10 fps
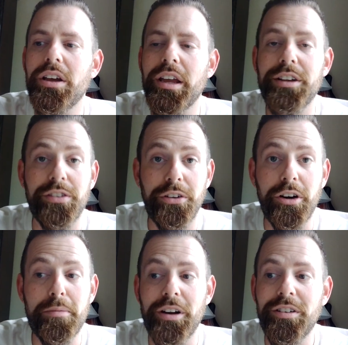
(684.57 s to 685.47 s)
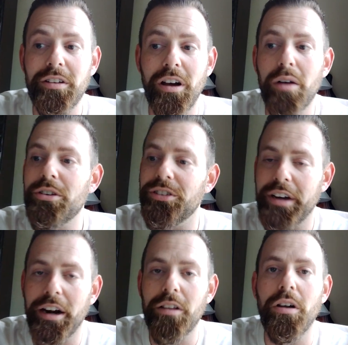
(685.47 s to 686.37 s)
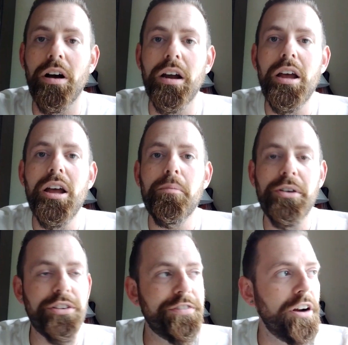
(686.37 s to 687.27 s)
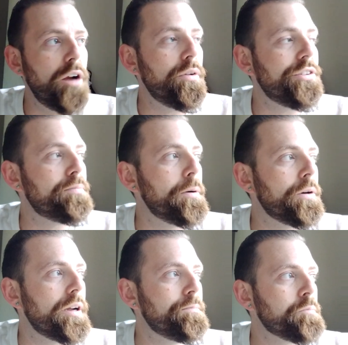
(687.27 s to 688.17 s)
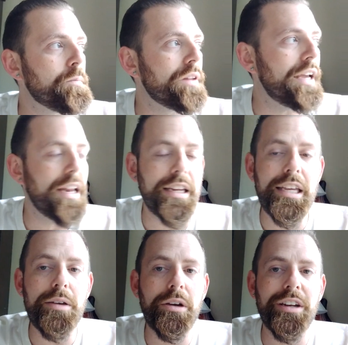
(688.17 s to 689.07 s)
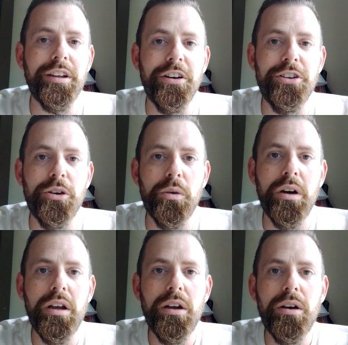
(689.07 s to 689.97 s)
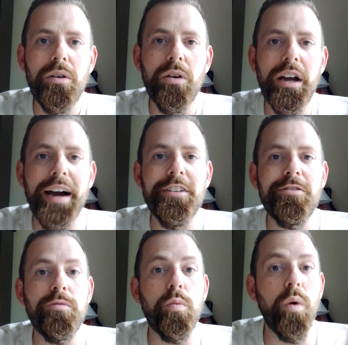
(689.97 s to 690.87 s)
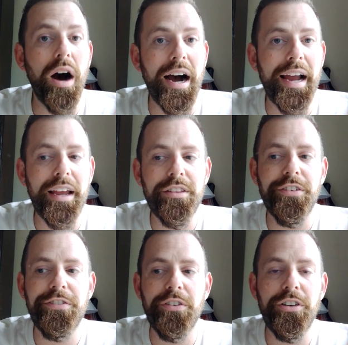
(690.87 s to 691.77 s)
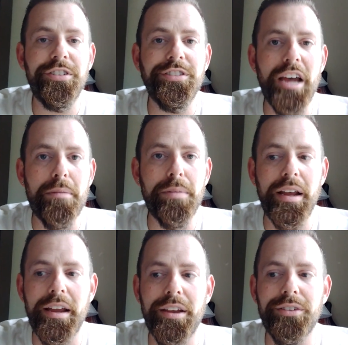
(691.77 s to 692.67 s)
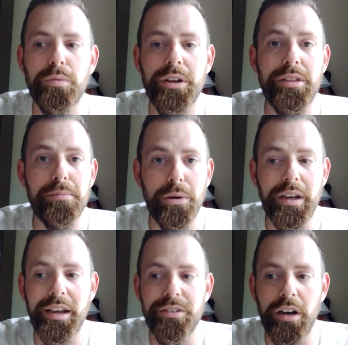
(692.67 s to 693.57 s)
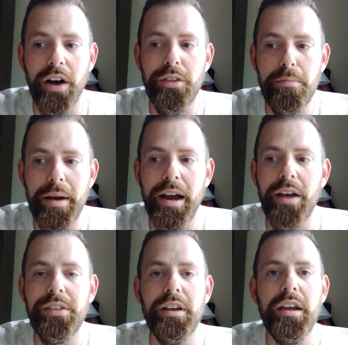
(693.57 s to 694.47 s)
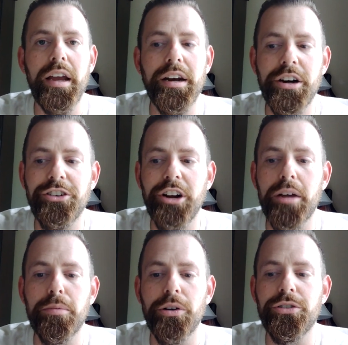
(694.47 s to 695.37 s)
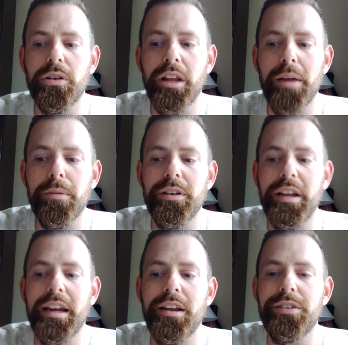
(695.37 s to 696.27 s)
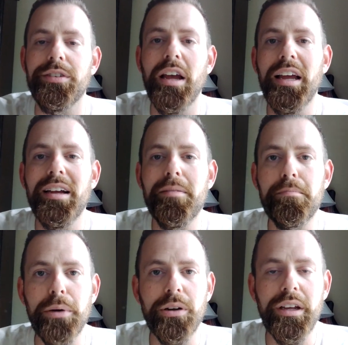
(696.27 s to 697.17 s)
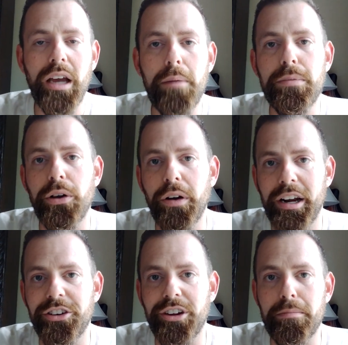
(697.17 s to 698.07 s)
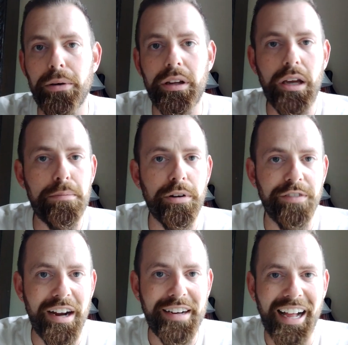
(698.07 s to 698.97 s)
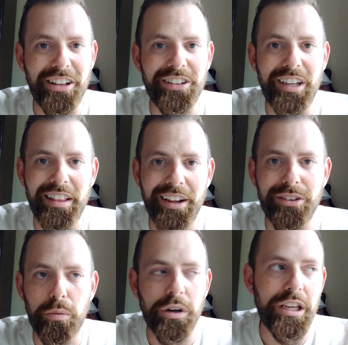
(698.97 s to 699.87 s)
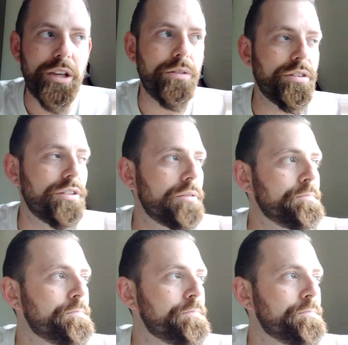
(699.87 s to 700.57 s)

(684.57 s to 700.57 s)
it's 30 minutes long, which is kind of long, but it's very well spoken. And he can tell you kind of why the first step is what the book is On the Path, An Indirect Approach to Enlightenment. It is building up your energy, building up your vitality. That's the word he uses.